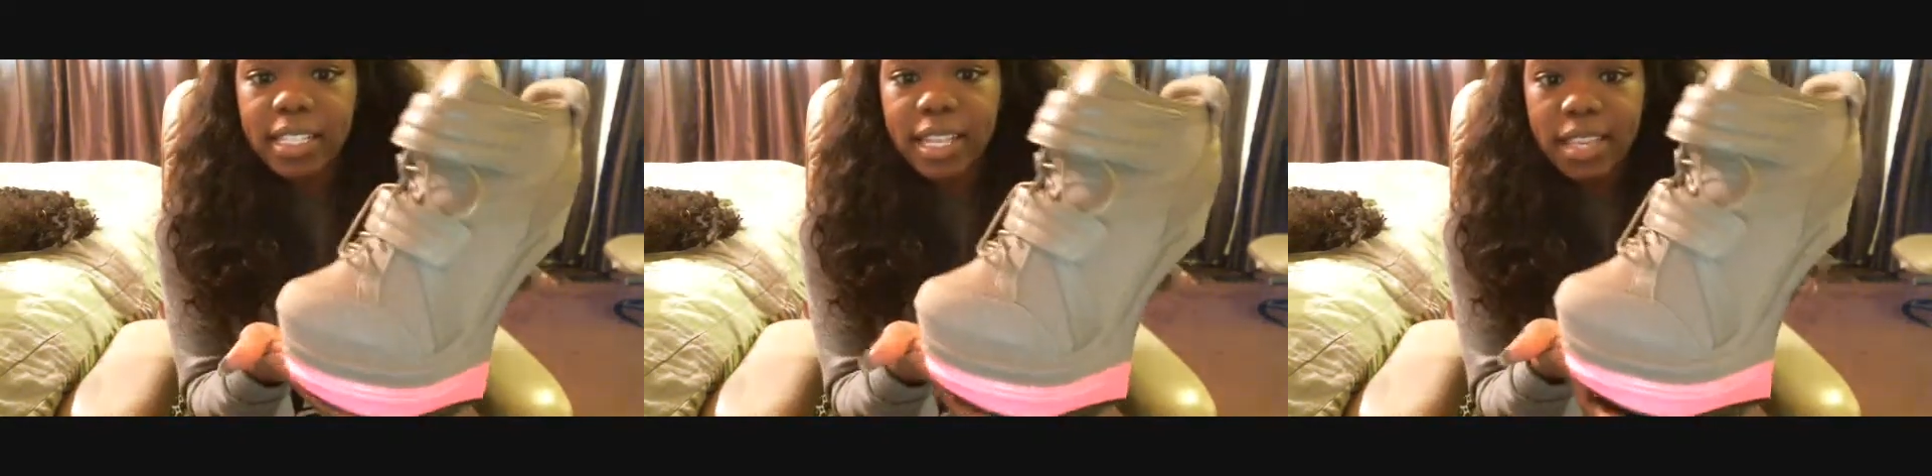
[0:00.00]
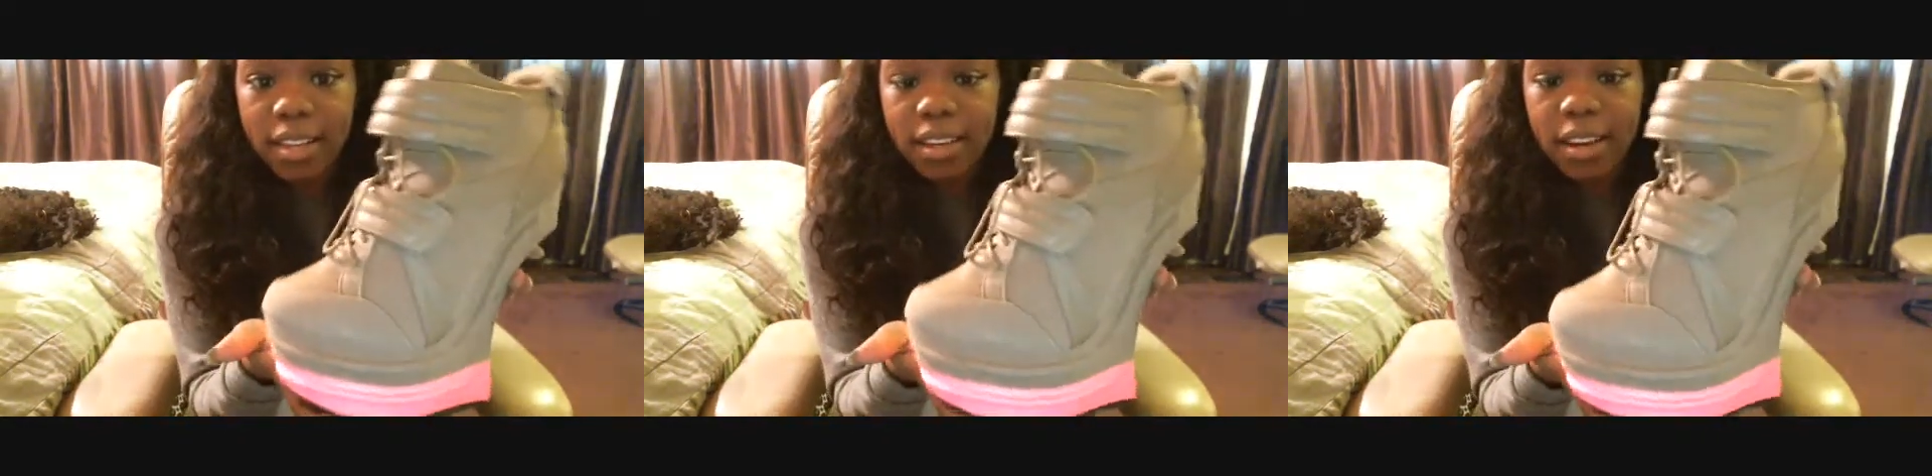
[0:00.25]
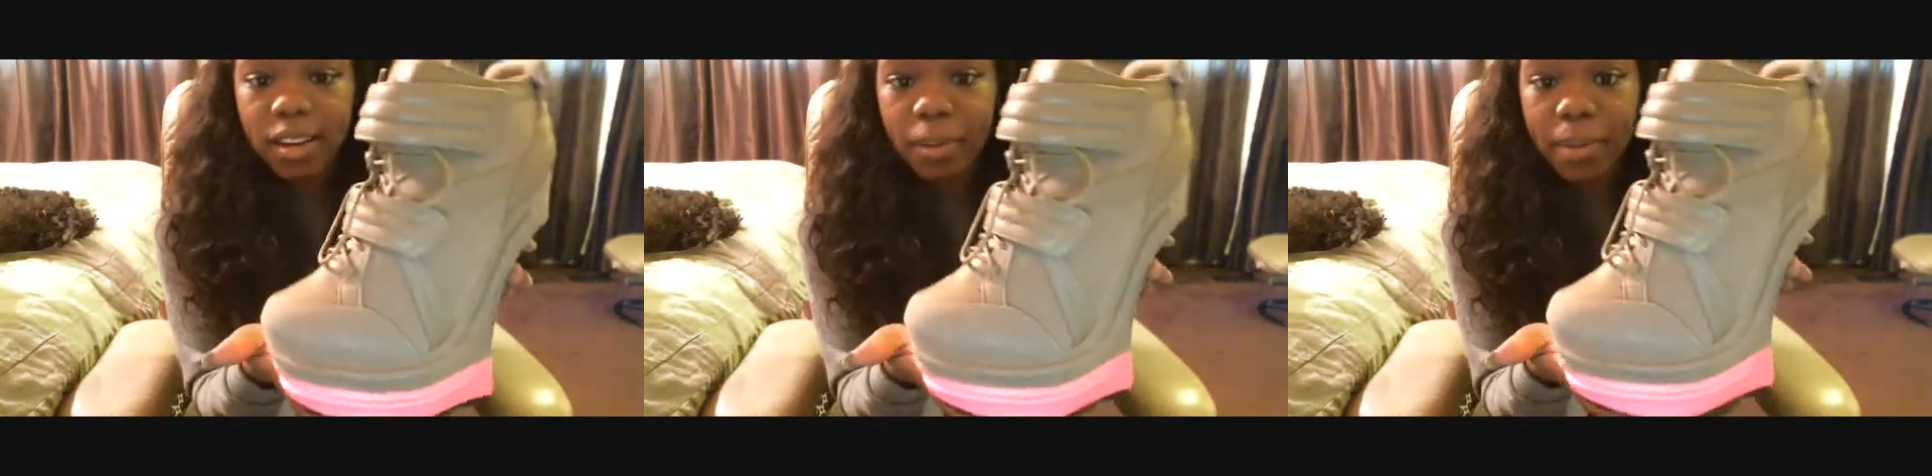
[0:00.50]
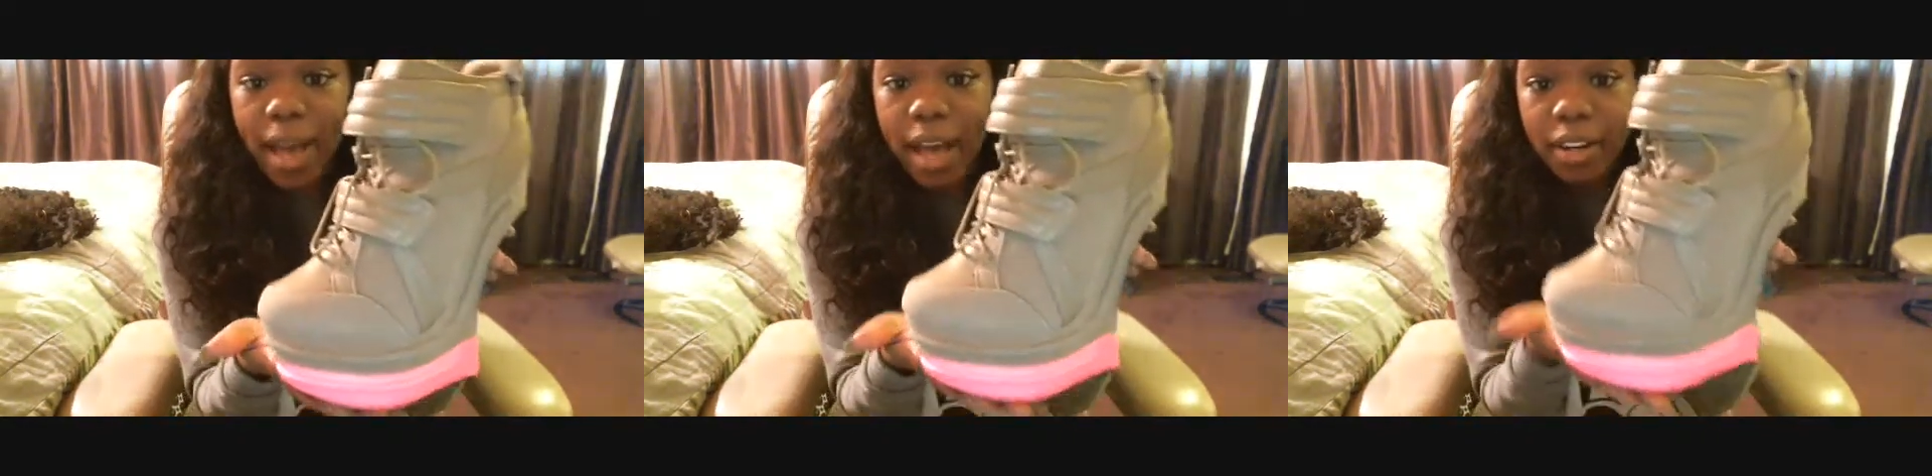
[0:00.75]
like the color
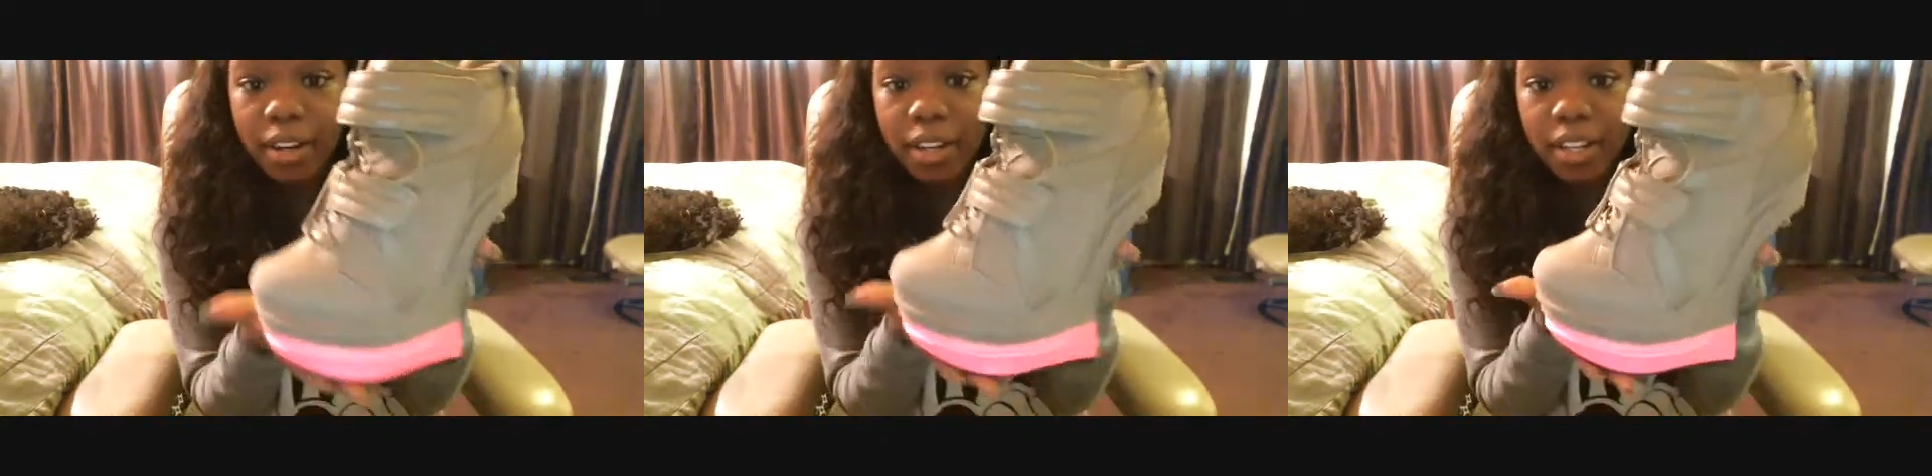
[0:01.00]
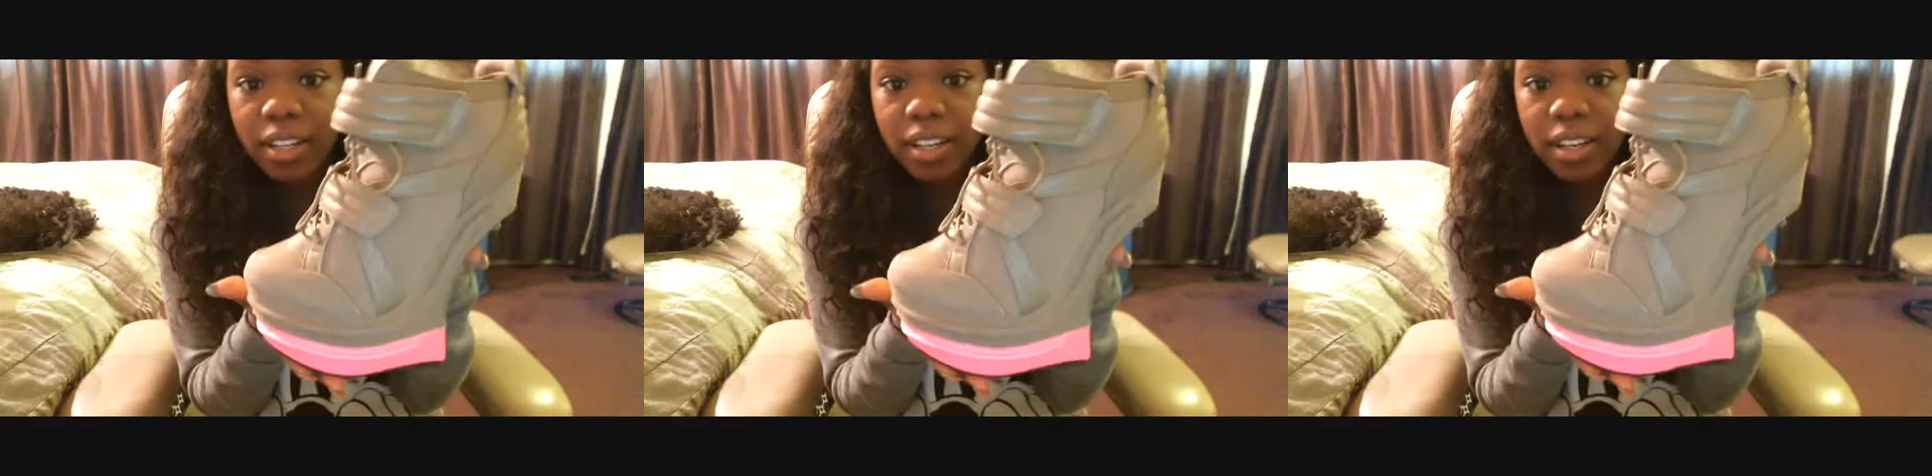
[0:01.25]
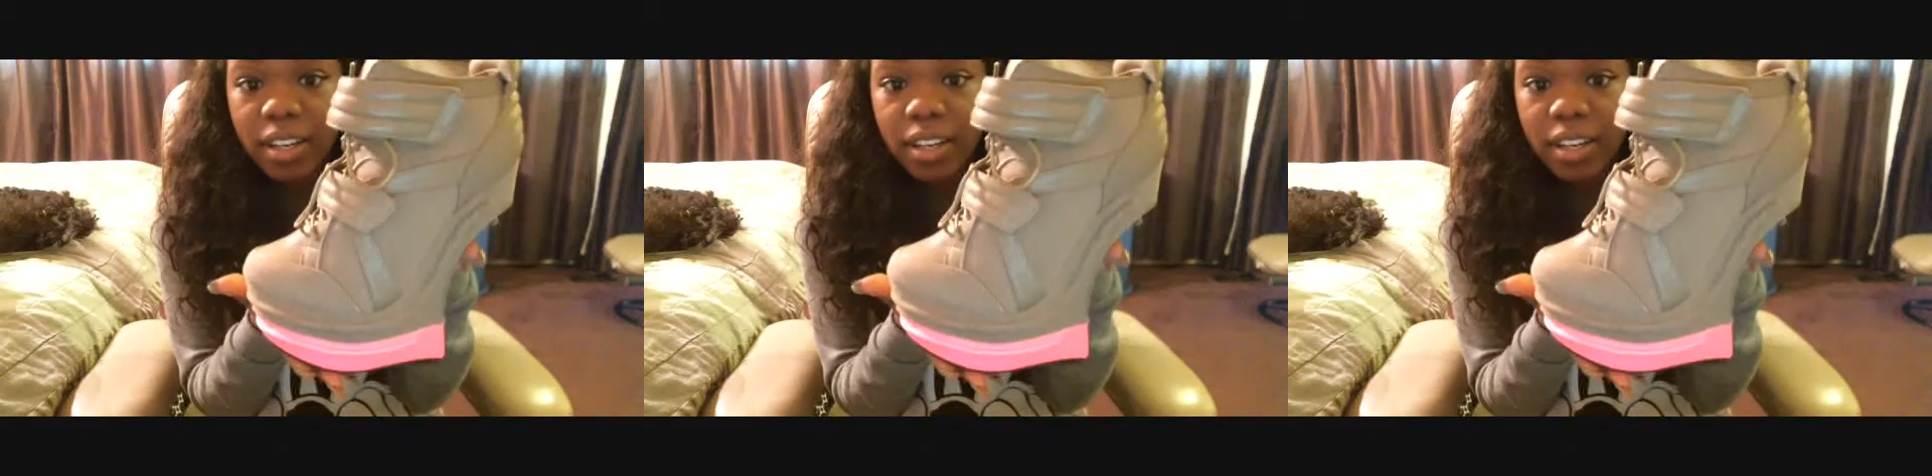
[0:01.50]
pattern